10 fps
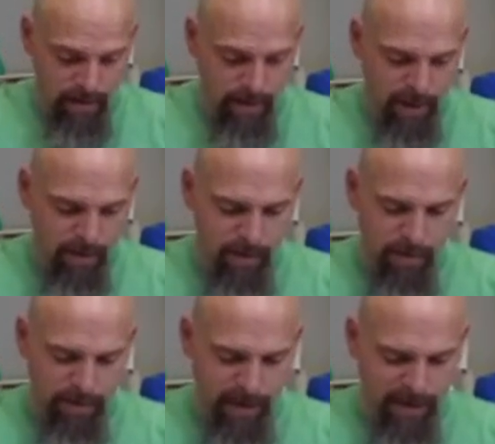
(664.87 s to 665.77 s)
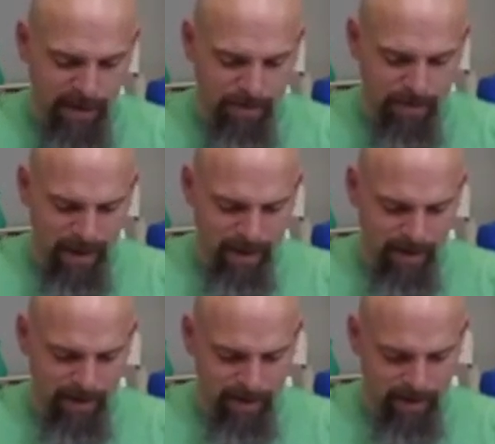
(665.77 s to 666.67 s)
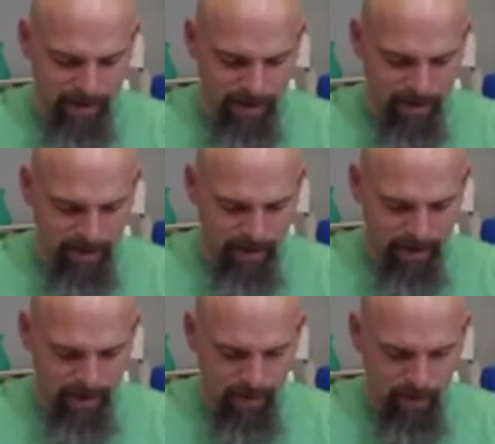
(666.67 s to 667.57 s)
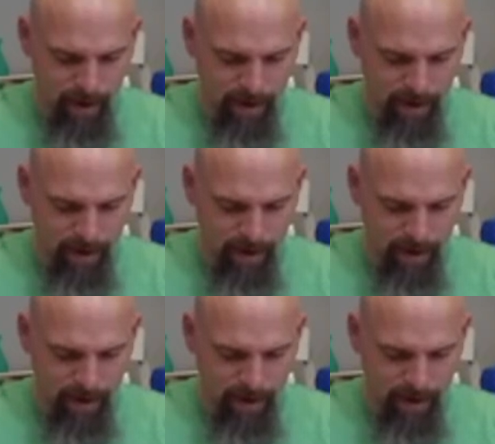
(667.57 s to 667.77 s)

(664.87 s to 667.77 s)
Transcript: But I remember thinking, man, why